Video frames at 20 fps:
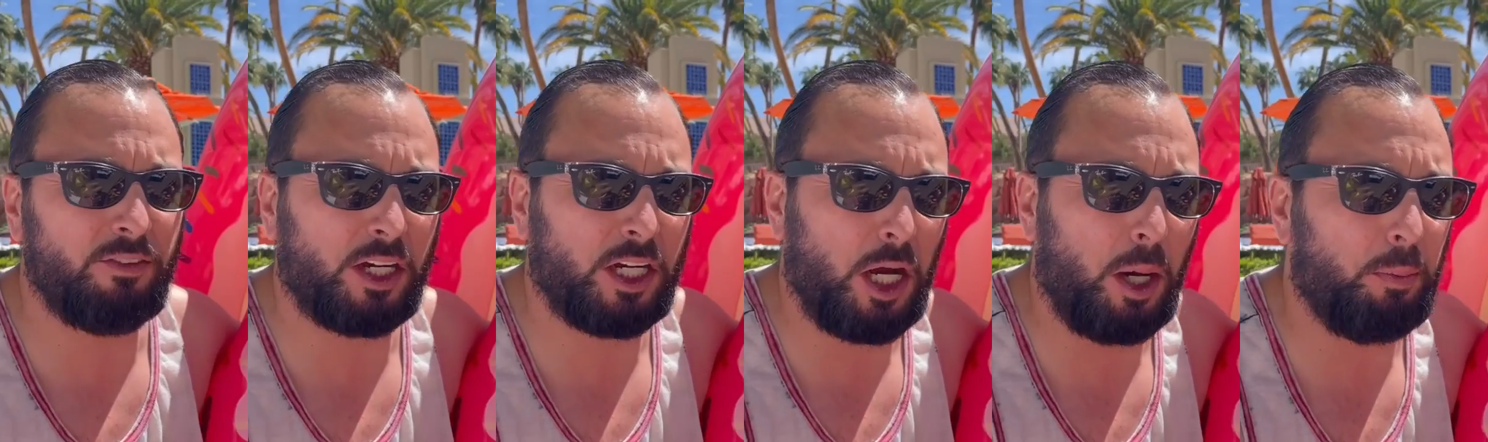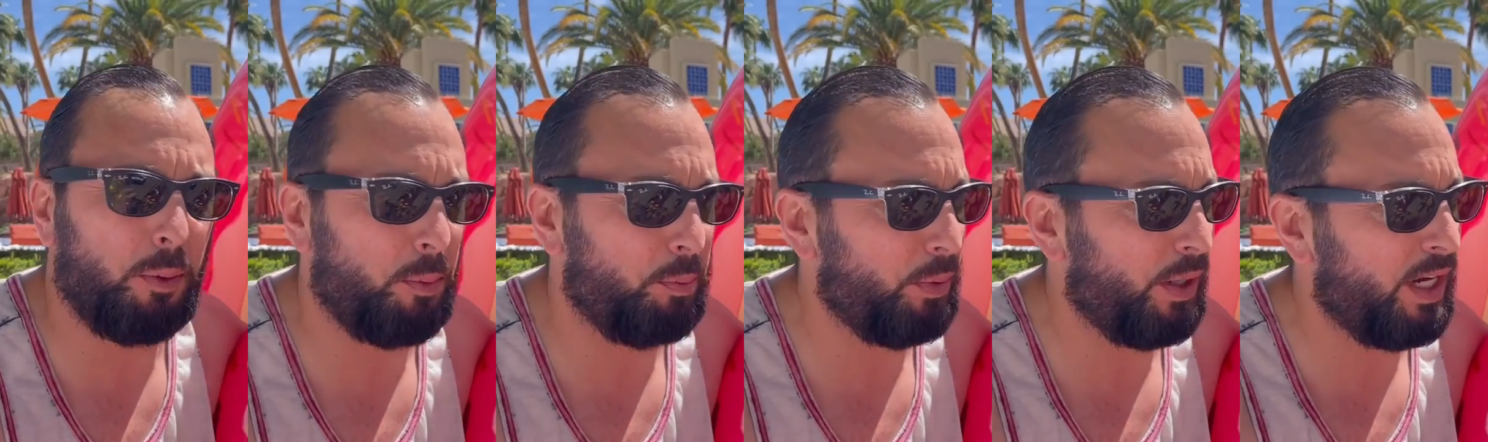a
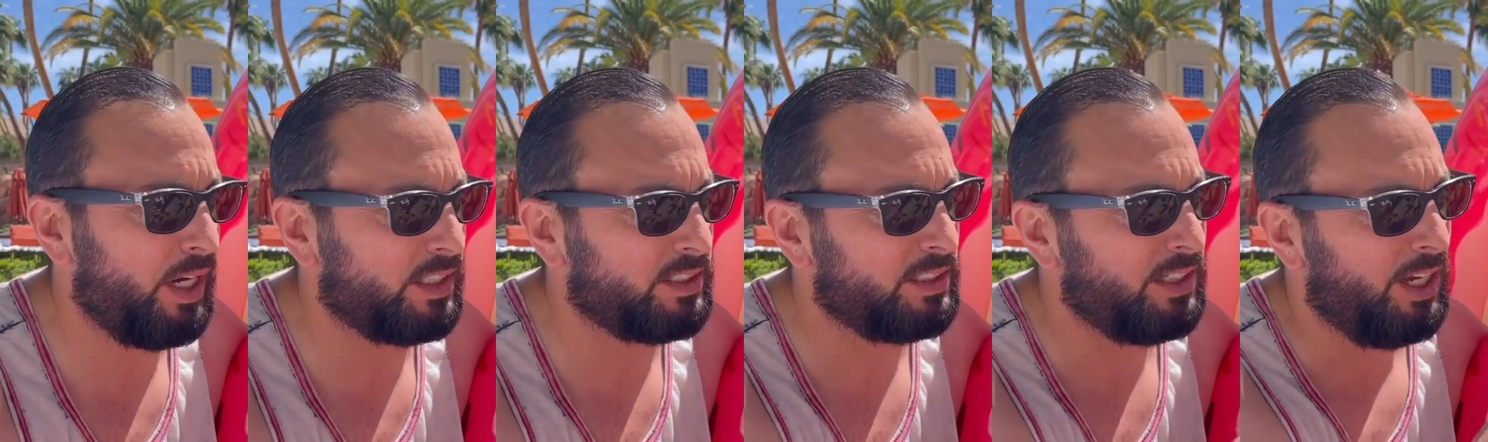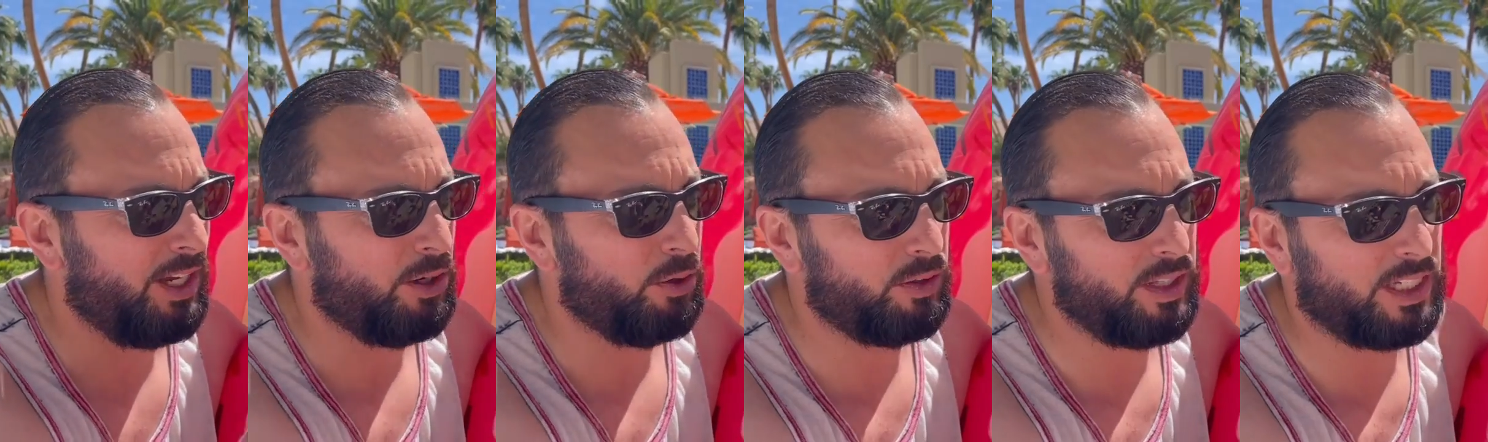couple bucks,
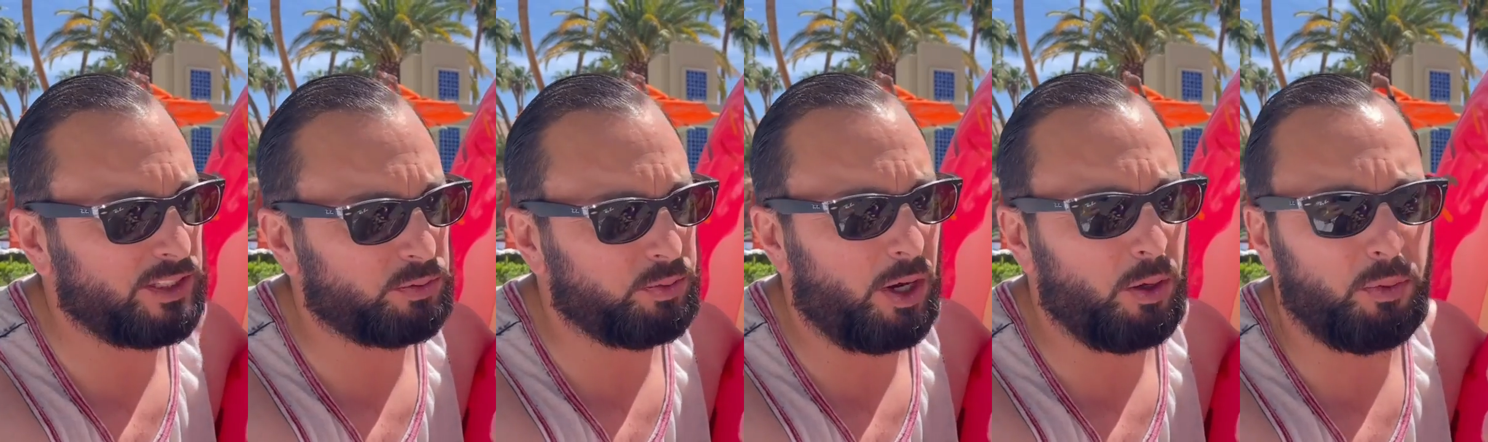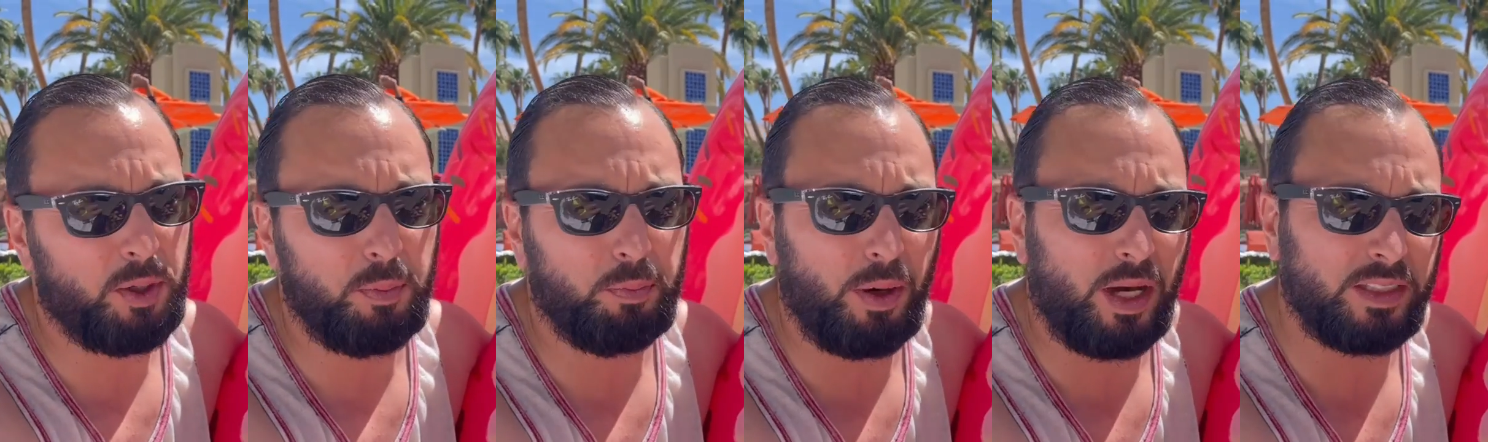that's why
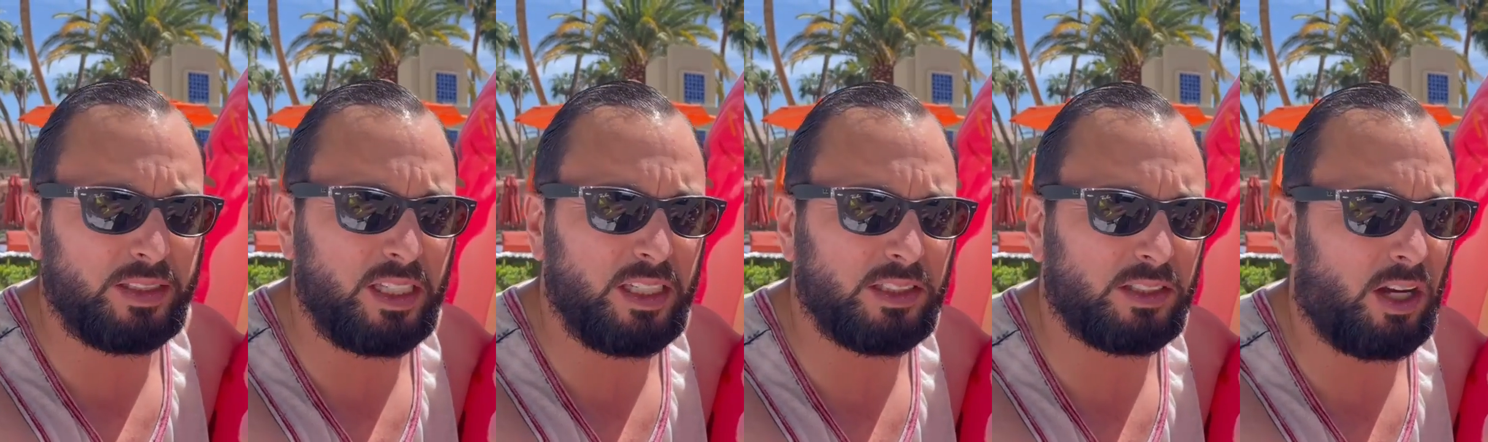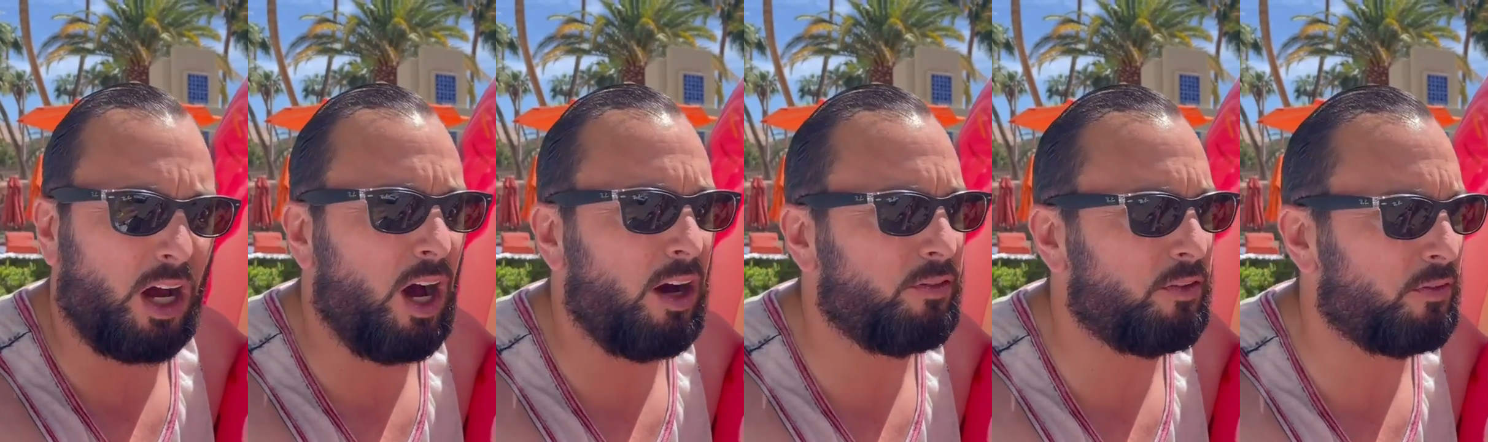we bought these
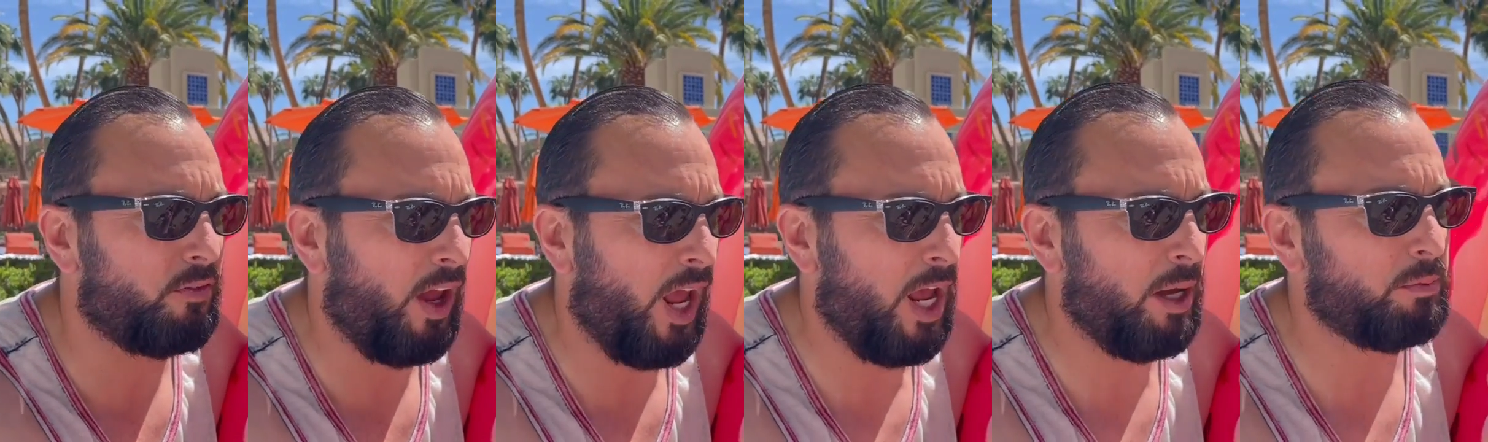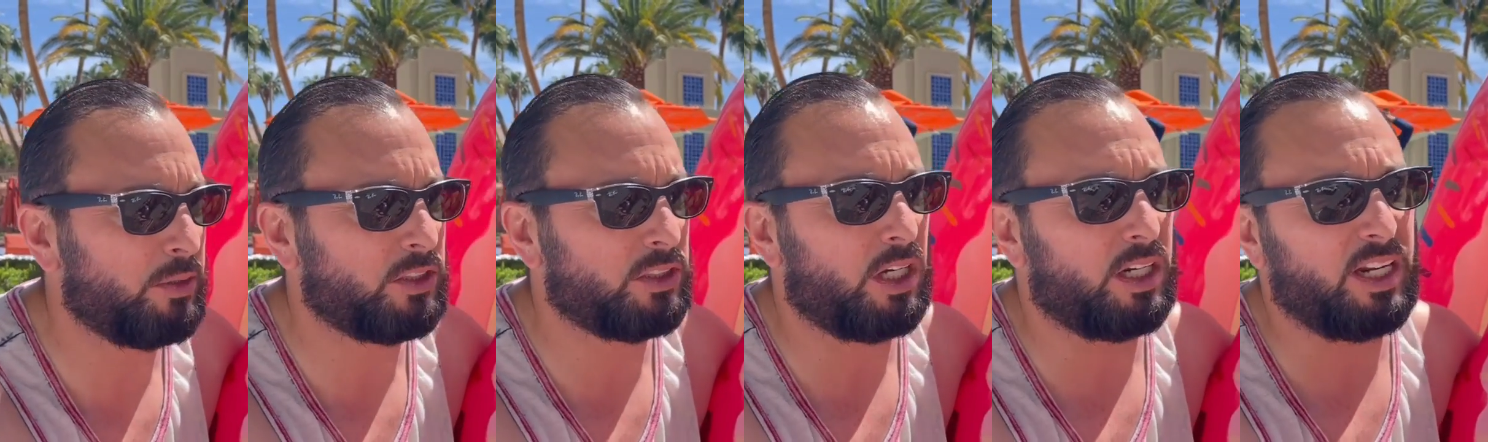off of
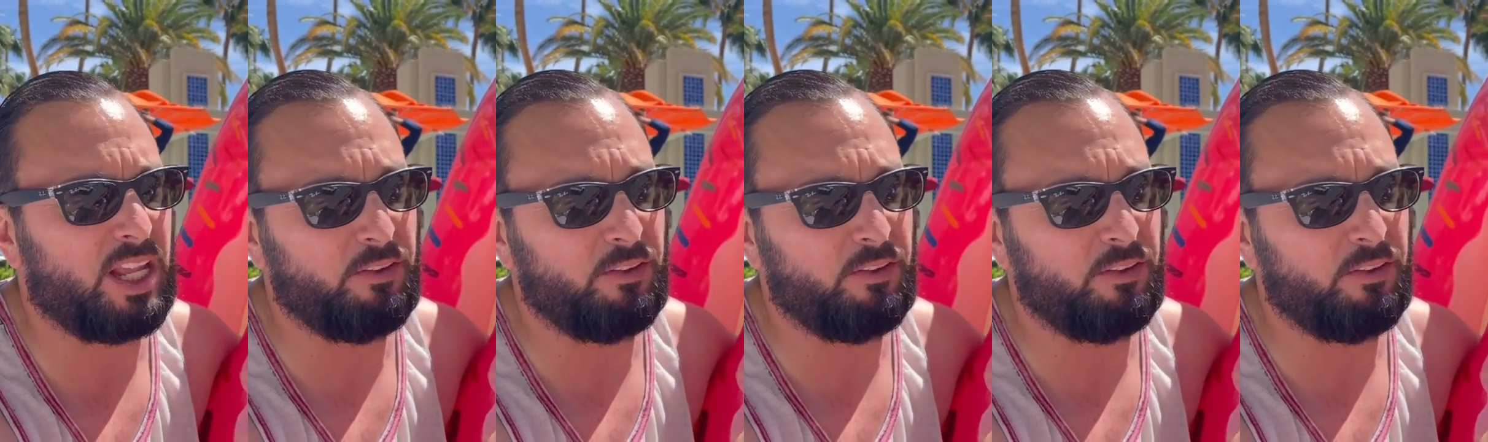Amazon.